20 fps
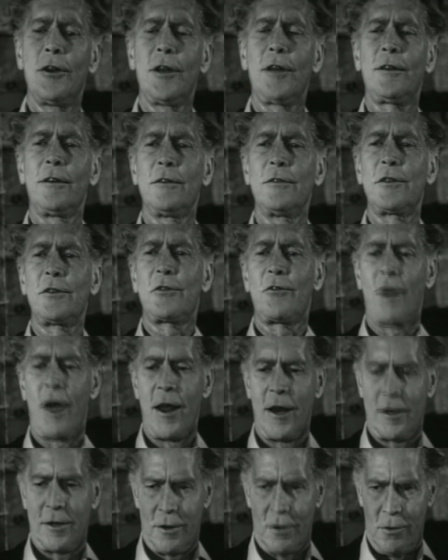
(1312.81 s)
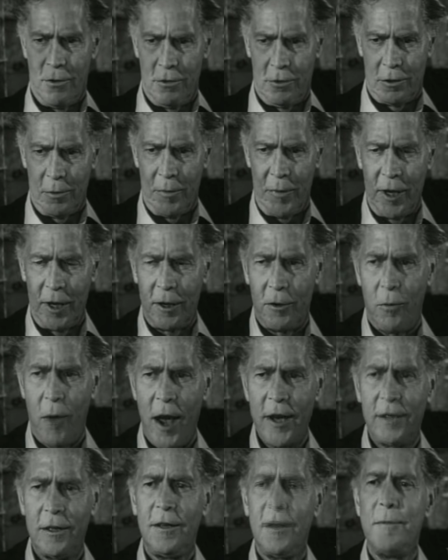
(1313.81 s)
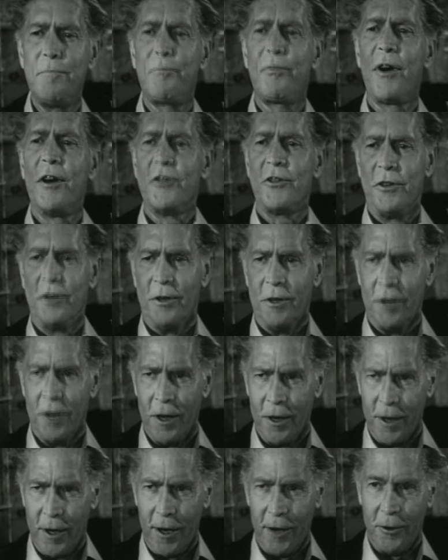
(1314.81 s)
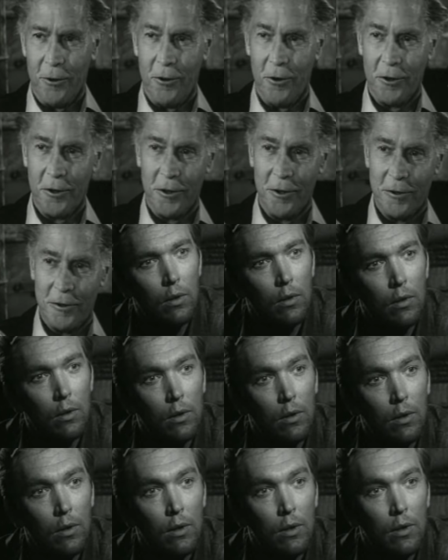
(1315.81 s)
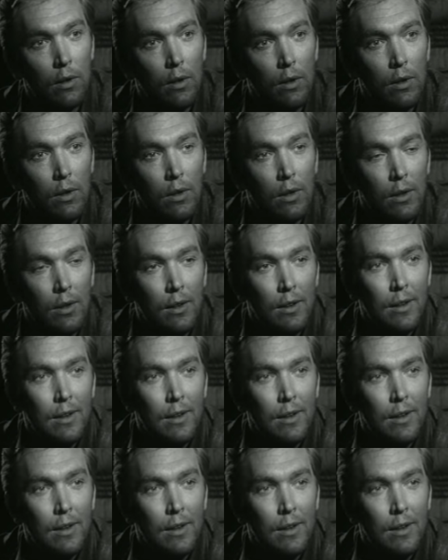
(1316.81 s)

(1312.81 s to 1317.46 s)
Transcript: little strike's going to make quite an impression on our audience tomorrow, Duke.